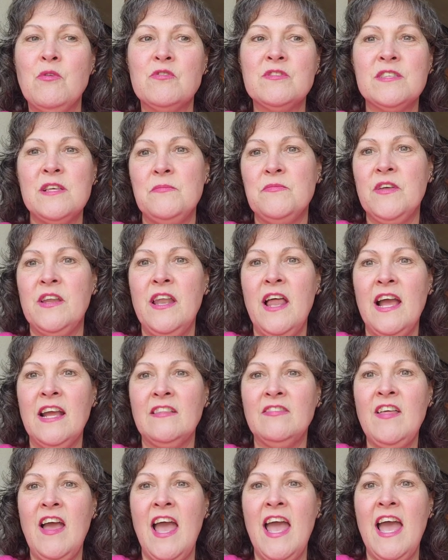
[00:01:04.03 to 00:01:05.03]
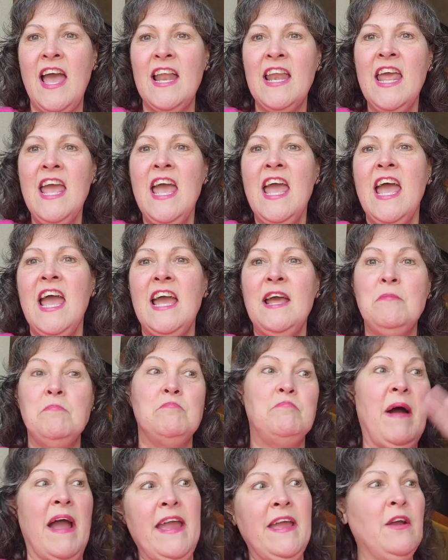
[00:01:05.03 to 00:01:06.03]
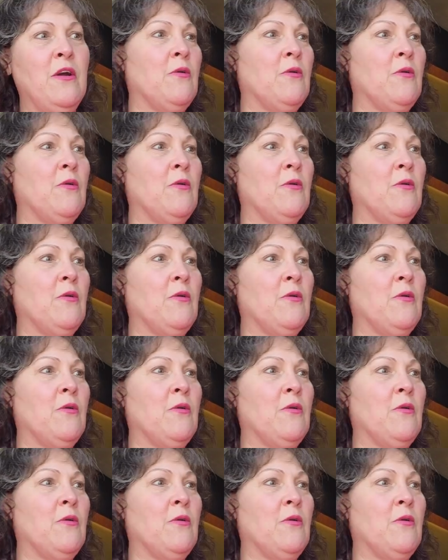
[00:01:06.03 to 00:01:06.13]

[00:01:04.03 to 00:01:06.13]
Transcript: or something like that and bang